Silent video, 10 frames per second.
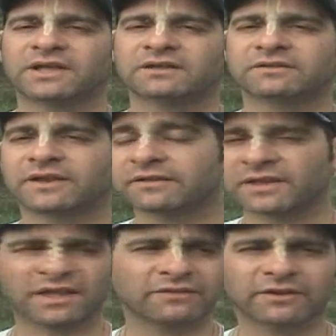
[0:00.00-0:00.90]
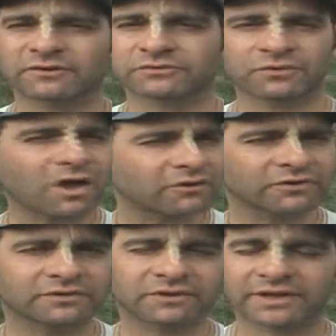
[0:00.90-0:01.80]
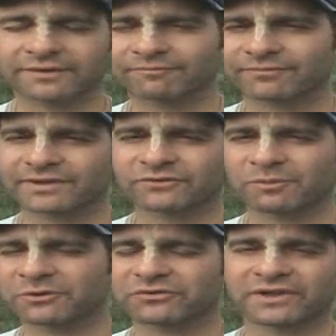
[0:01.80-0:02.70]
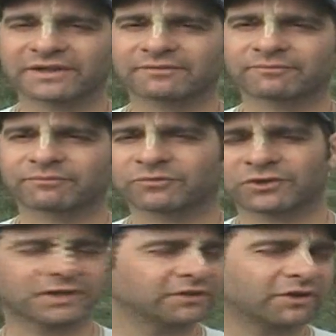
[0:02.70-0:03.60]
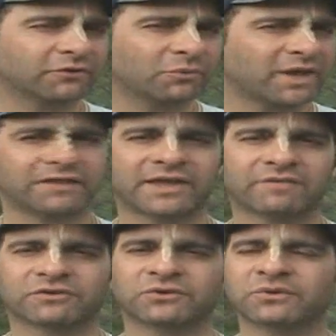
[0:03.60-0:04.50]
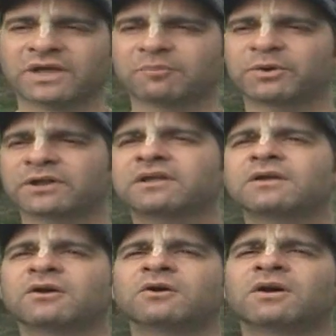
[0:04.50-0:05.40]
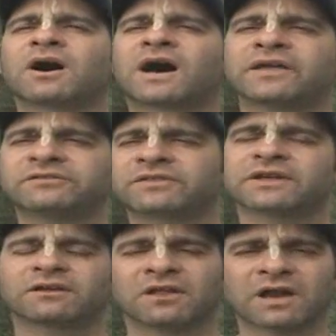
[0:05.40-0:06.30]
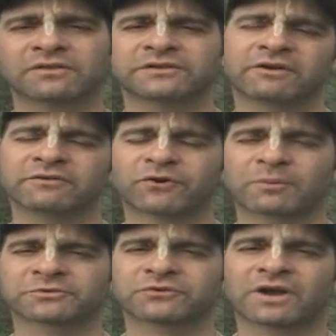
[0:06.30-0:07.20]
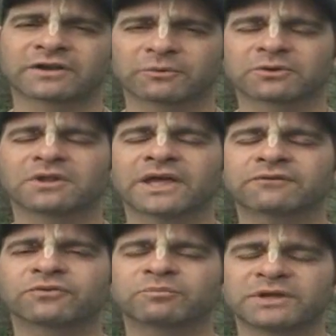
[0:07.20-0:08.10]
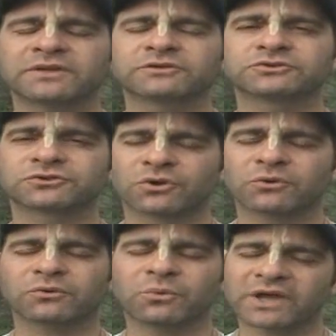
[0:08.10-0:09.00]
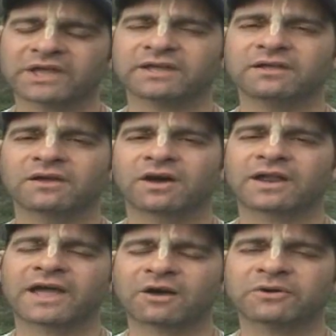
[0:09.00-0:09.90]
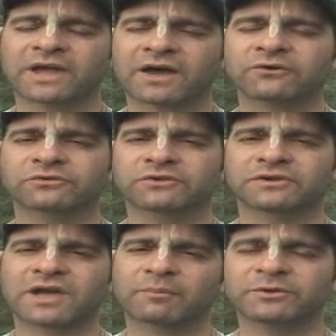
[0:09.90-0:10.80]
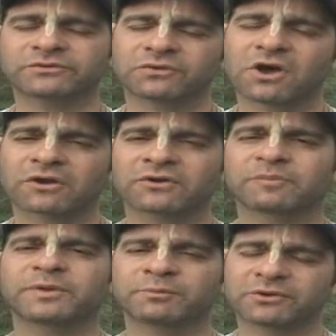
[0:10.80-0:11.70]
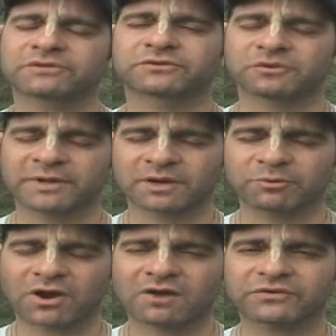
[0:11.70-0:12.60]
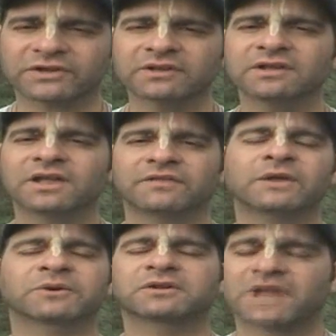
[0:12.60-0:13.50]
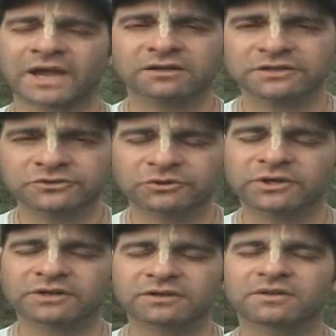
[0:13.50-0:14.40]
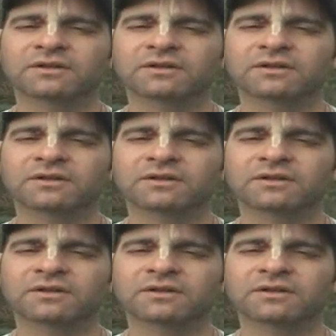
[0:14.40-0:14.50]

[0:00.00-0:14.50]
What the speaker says: And then at the end, they're slaughtered. It's almost like looking the other way. They have to do that. But I think a lot of the dairy farmers around here would like for me to show the way on how cows could not be slaughtered and people could still make a profit, and they would gladly do it,